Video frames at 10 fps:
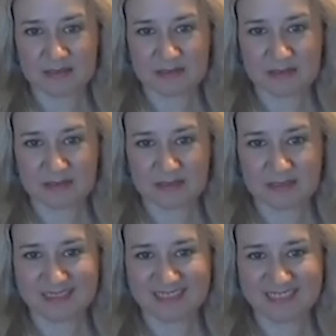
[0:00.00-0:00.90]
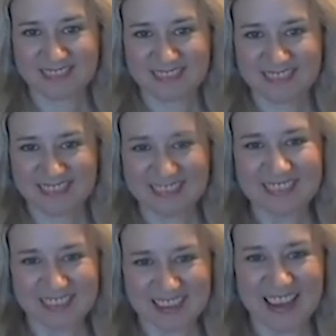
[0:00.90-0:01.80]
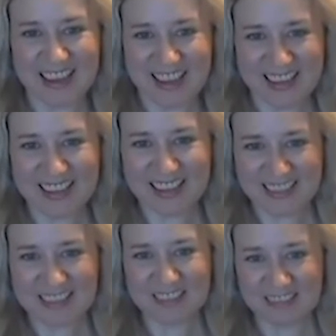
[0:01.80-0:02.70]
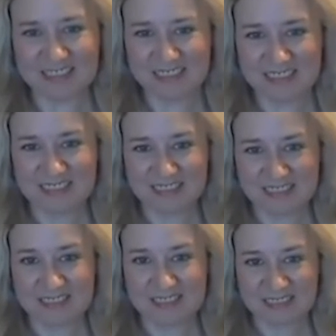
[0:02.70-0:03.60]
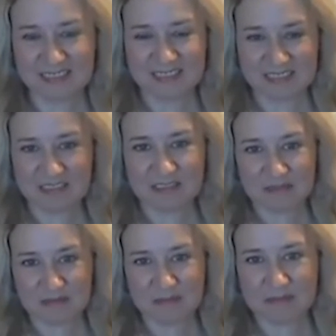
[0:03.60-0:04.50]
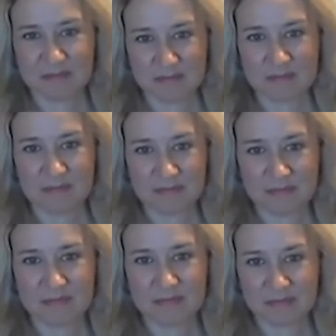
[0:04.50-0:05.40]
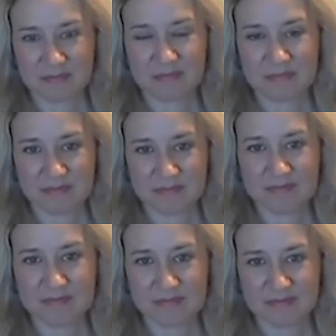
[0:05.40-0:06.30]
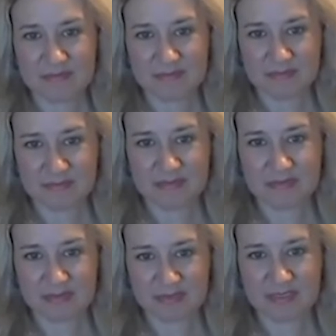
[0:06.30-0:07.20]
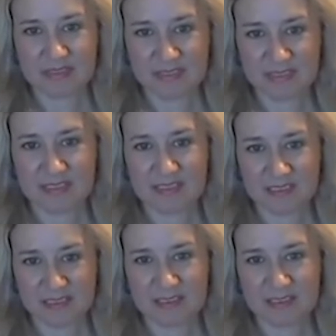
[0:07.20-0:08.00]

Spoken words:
No words are spoken by the person on screen.